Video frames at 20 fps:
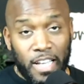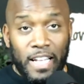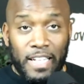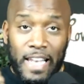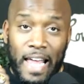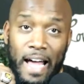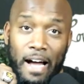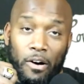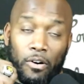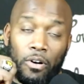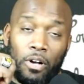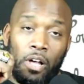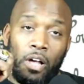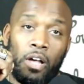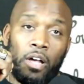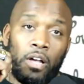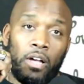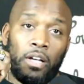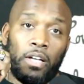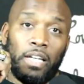Now,
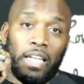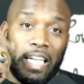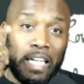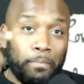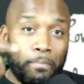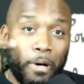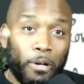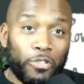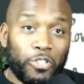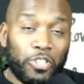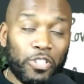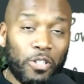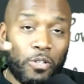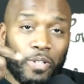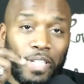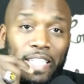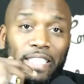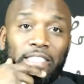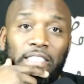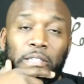
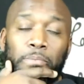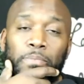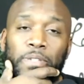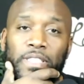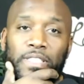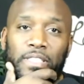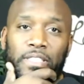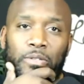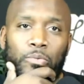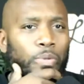emotional intimacy.